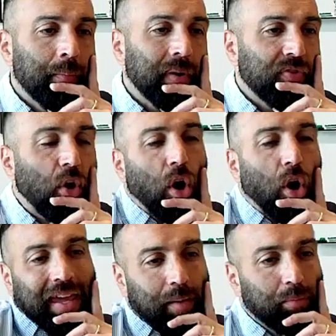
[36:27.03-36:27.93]
But if there are
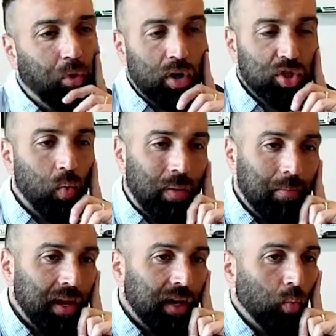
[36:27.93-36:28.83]
key employees you want to
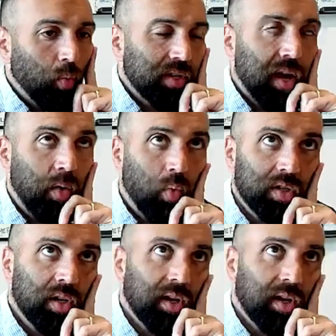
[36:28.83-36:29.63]
meet, it wasn't